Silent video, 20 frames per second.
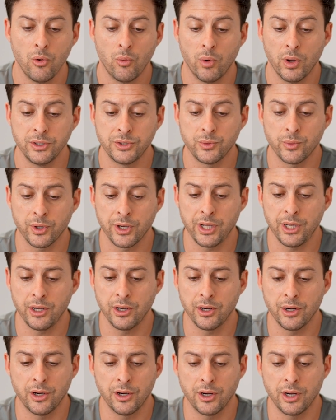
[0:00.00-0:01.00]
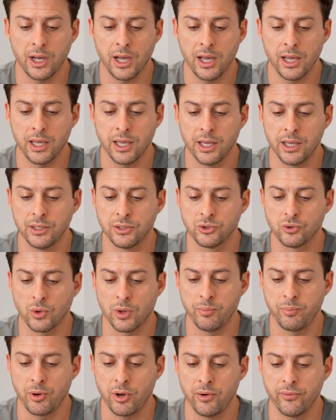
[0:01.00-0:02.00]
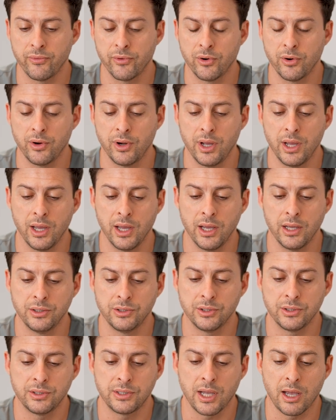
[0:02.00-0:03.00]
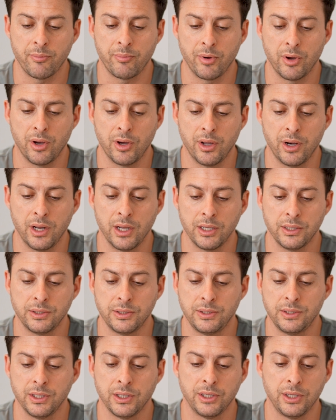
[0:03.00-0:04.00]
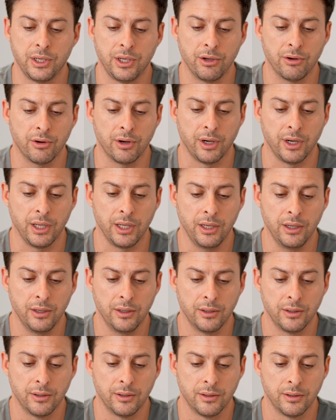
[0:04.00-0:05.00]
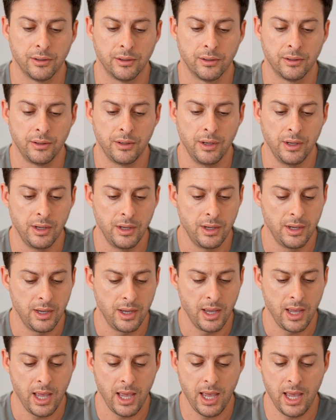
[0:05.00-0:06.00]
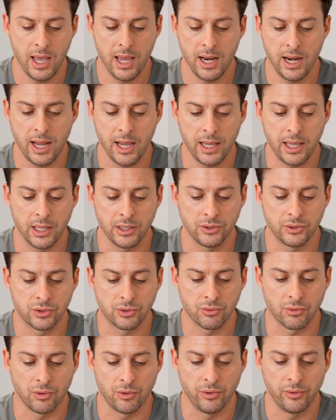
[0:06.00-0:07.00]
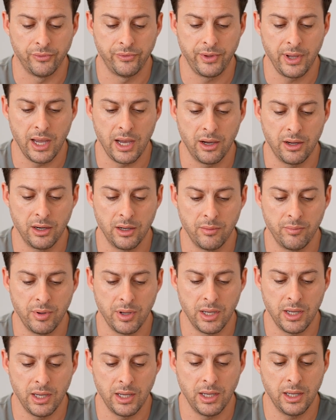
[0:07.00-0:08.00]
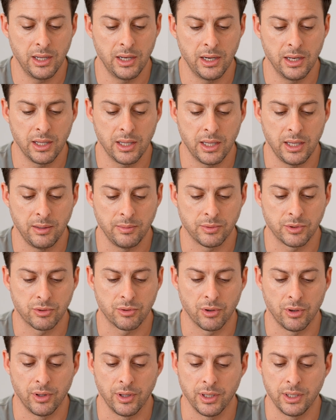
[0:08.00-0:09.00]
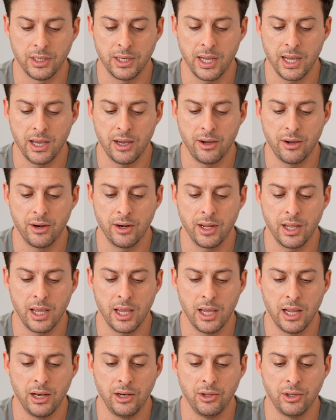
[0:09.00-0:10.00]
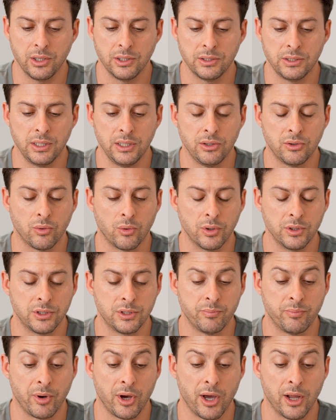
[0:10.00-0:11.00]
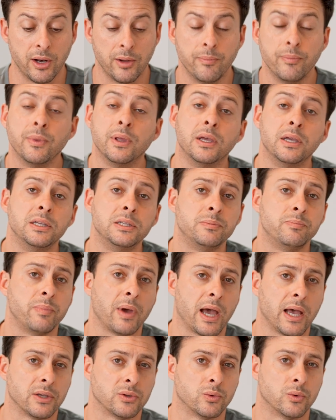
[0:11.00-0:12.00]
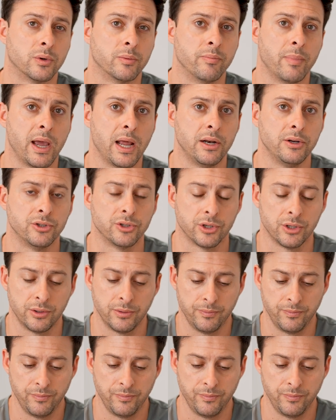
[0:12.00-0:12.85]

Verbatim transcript: Once we're here, I can swipe over and just tap on security. And I can scroll down a bit, keep scrolling down, and you can see towards the bottom is password manager.